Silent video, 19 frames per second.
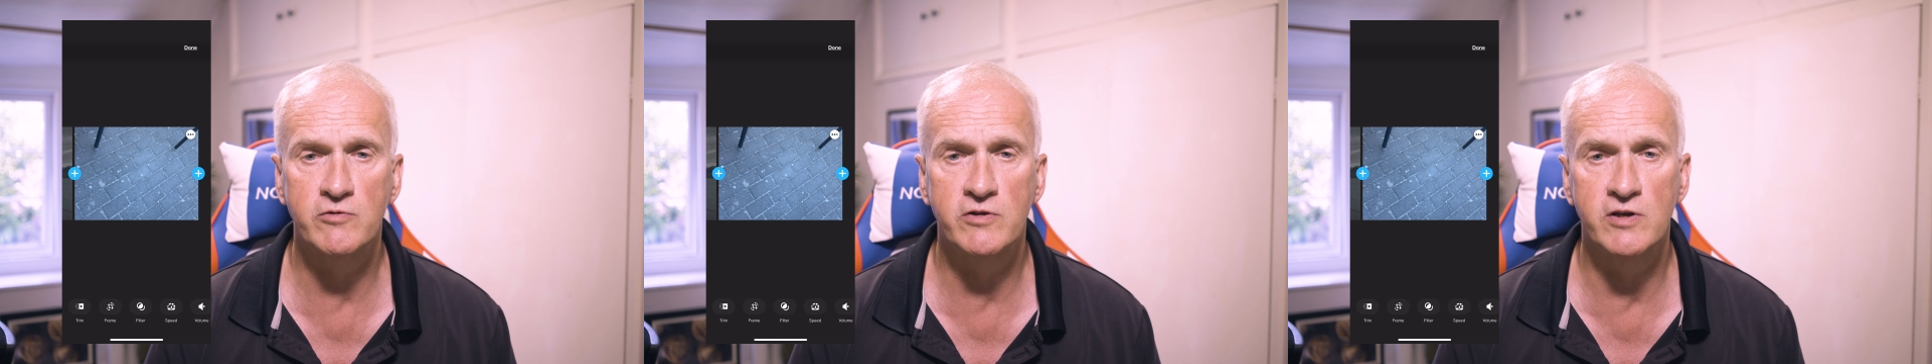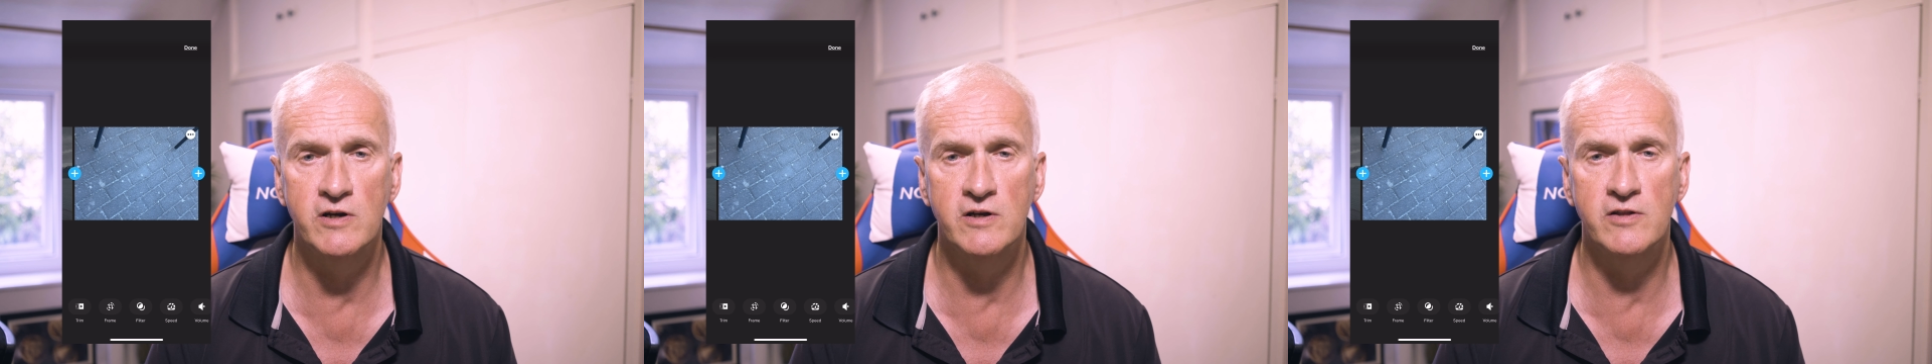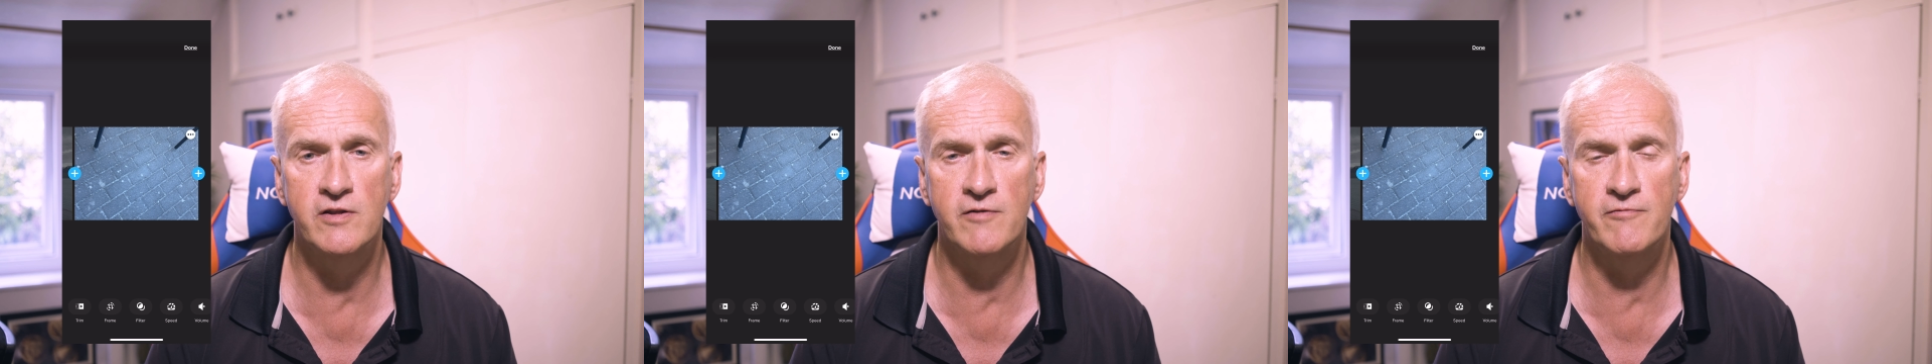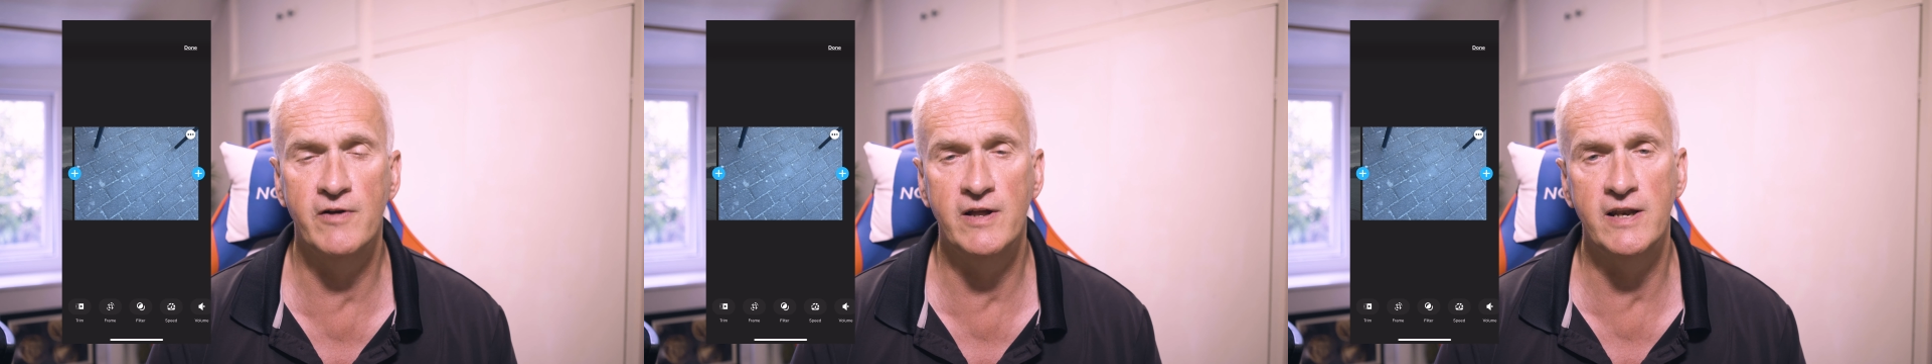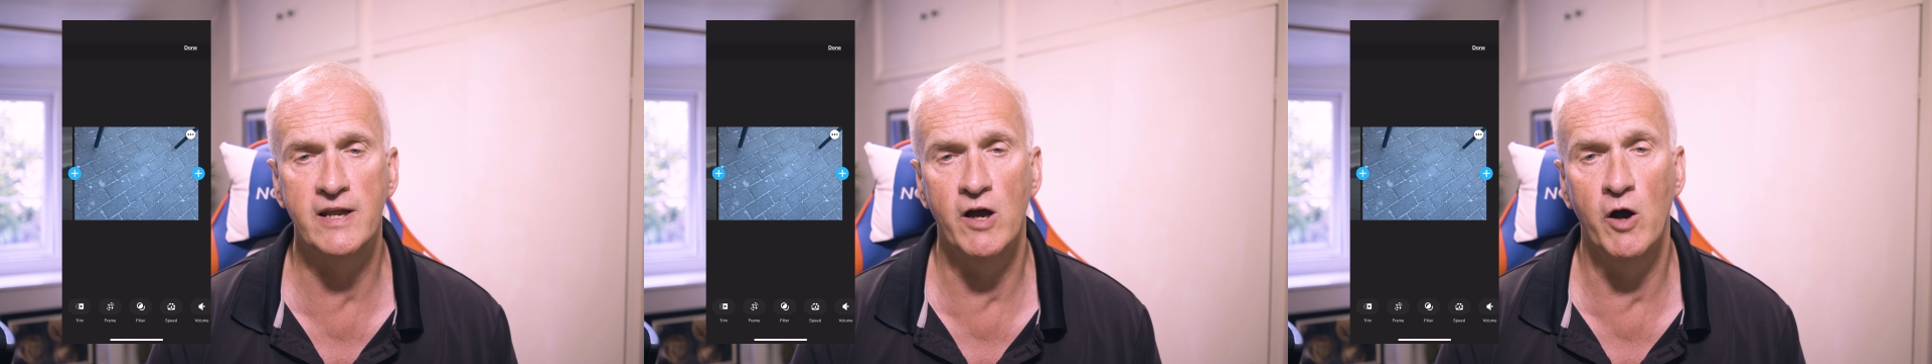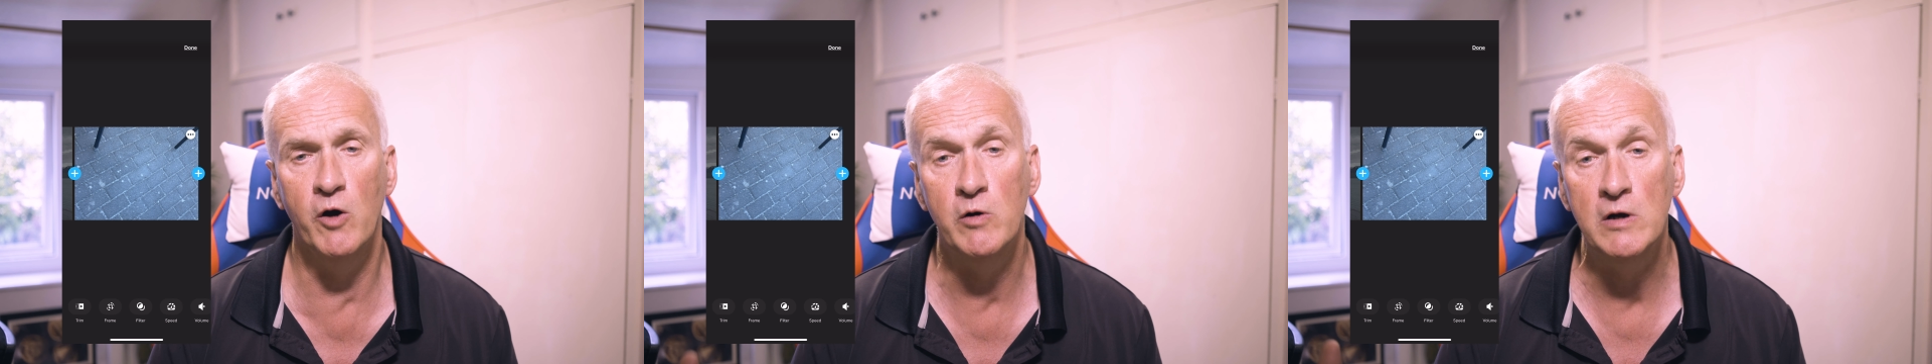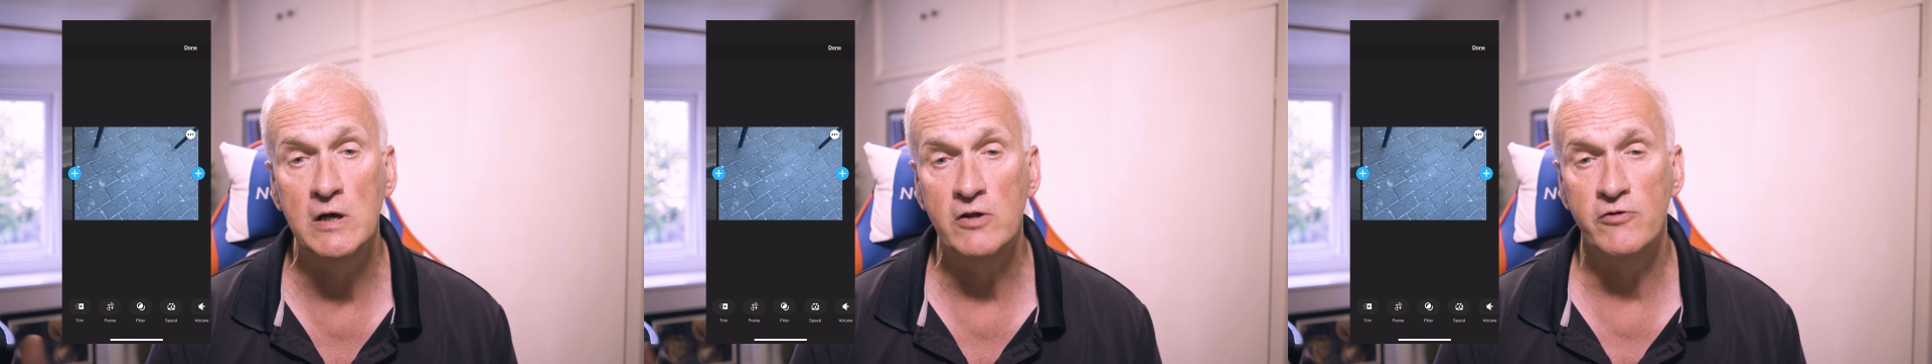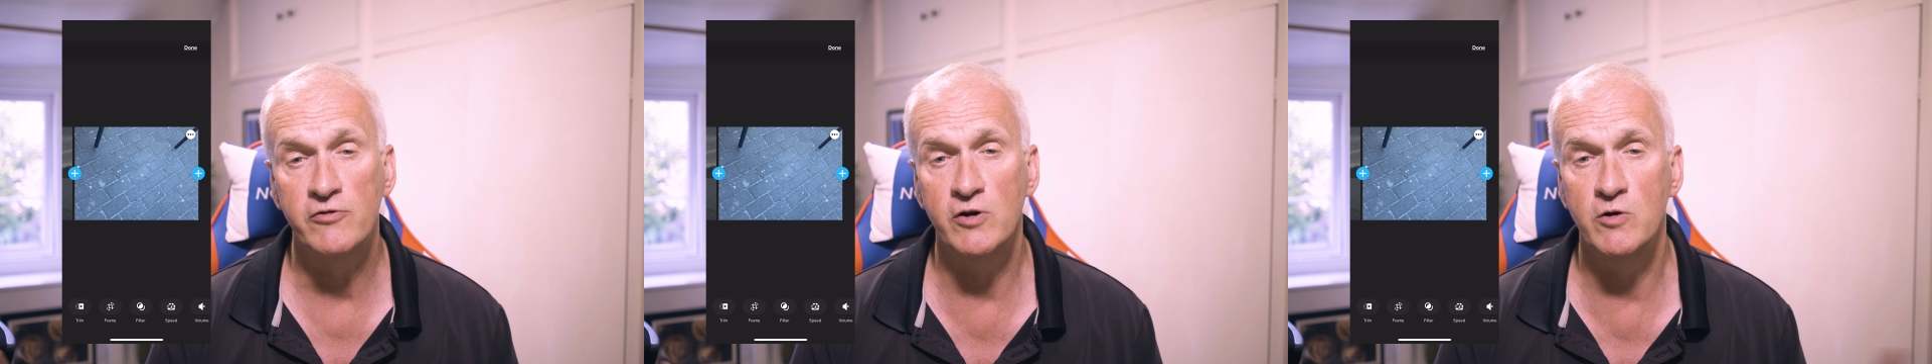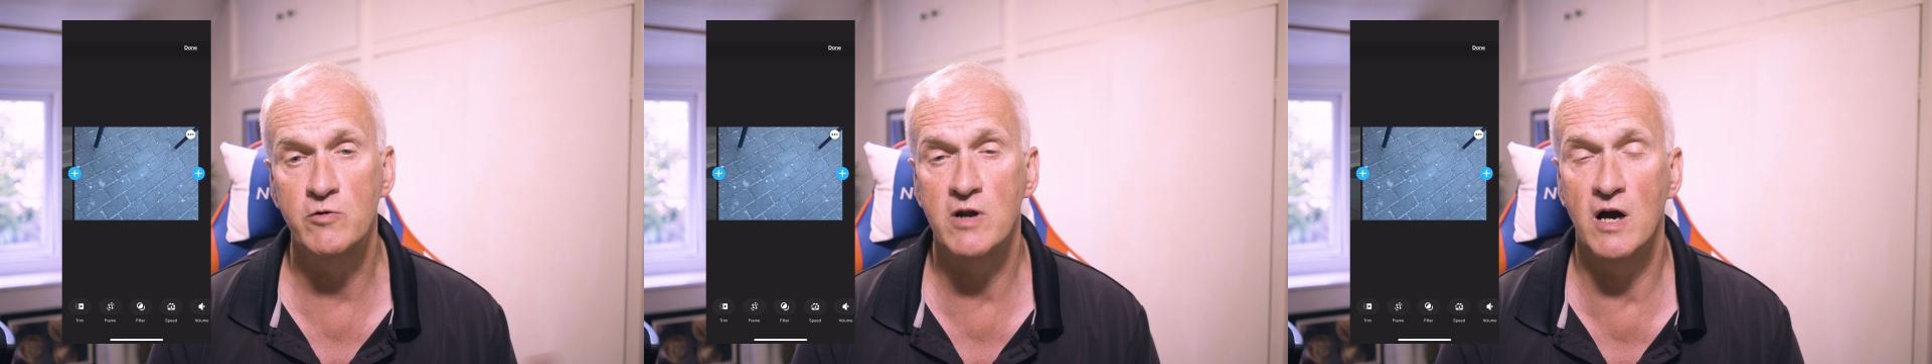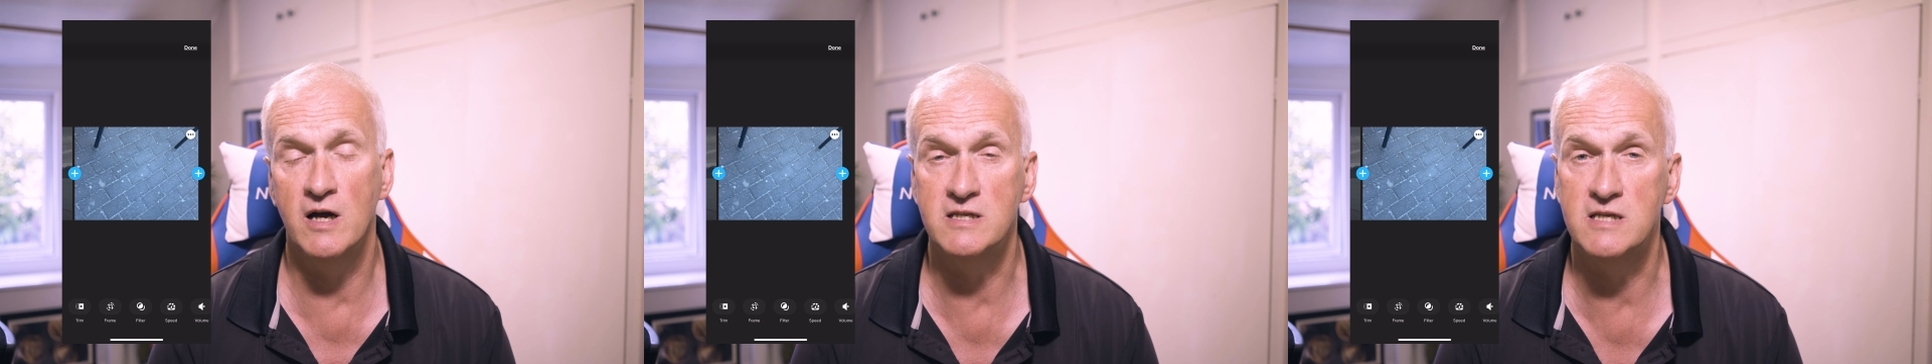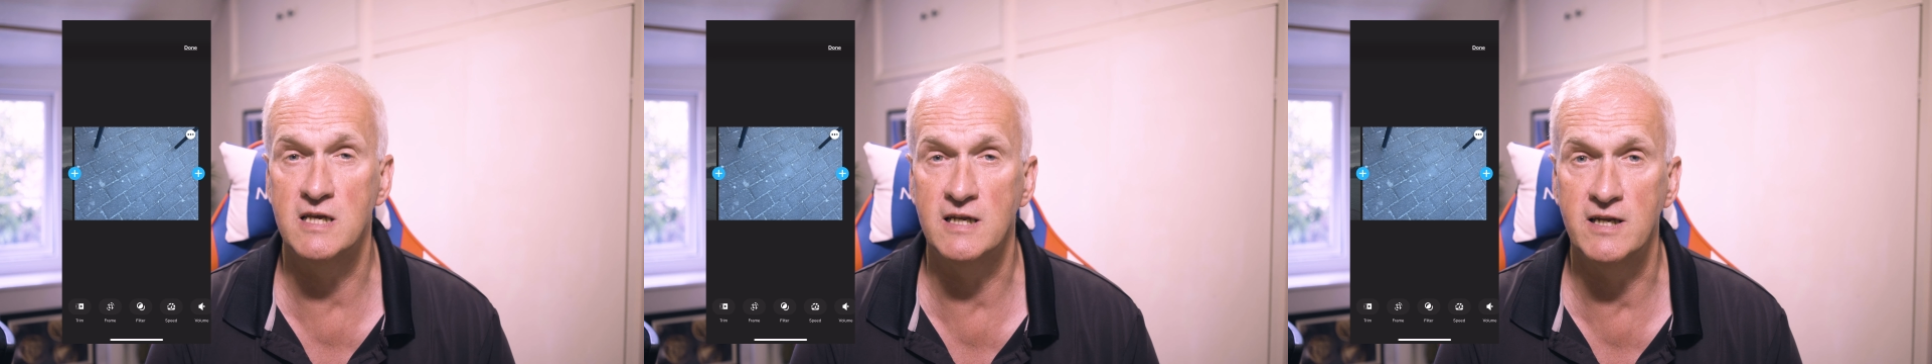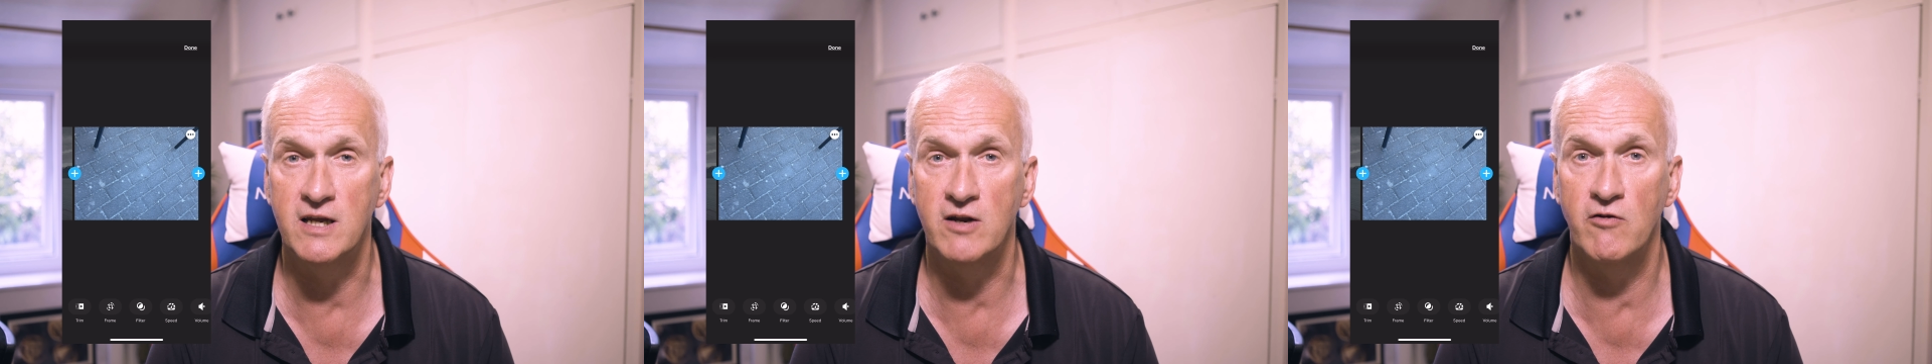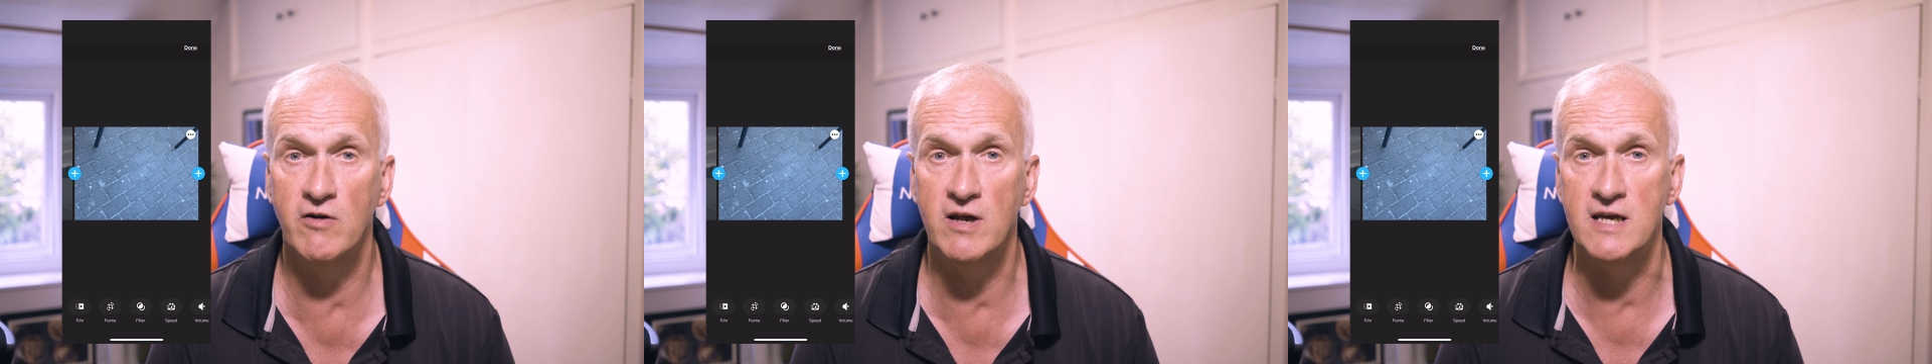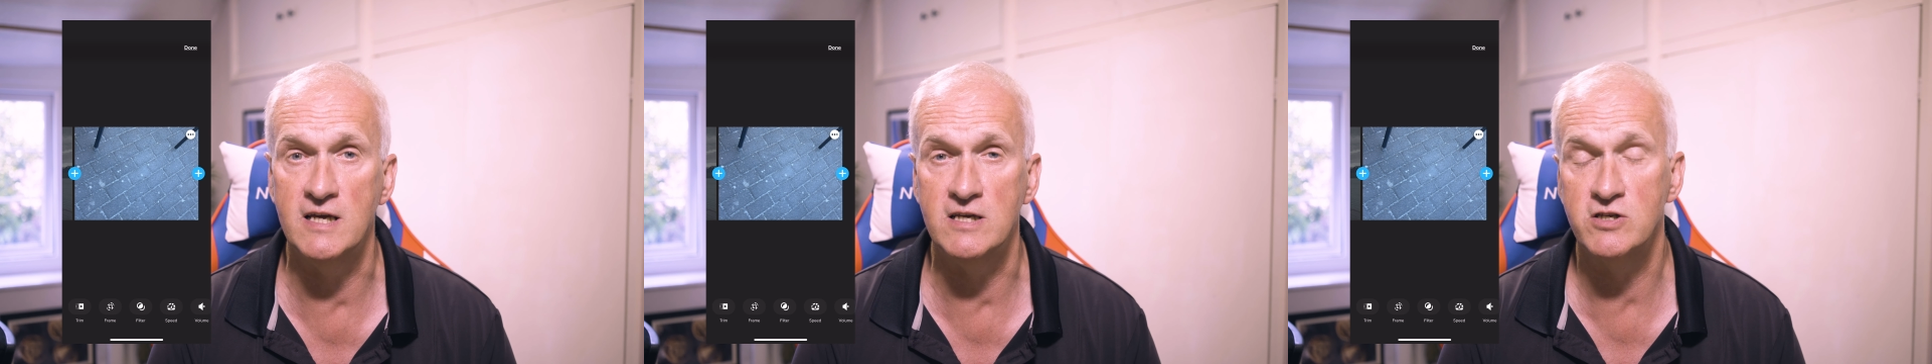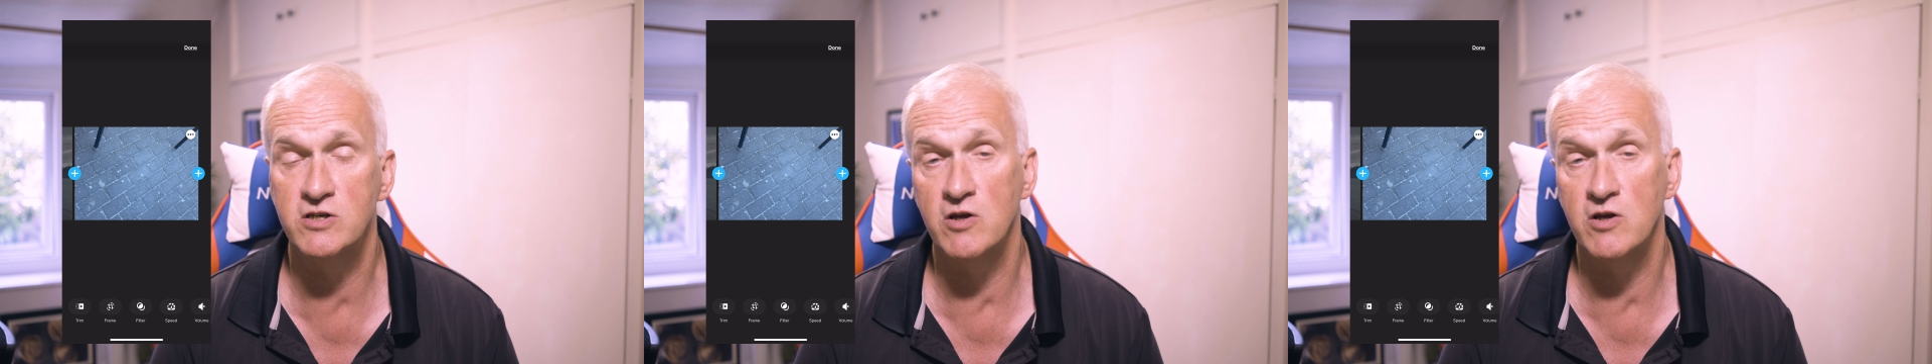turned the video through 90 degrees,